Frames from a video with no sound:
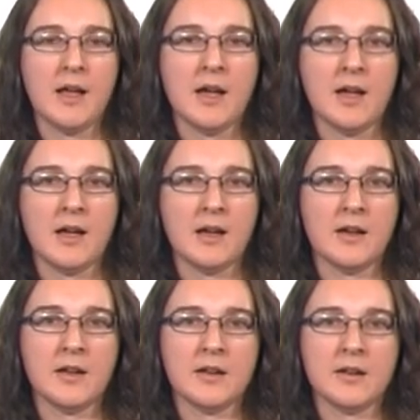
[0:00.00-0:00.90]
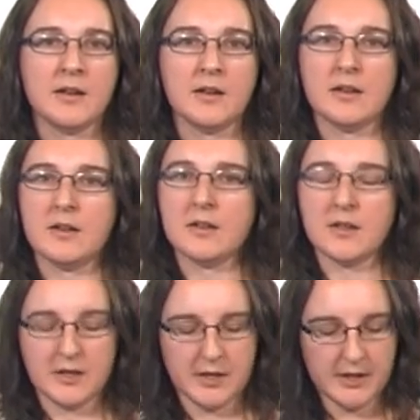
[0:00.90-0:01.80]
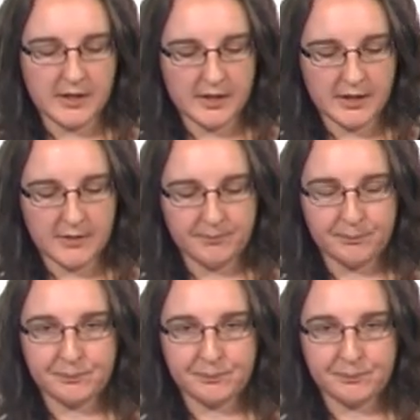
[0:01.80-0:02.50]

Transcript: And he,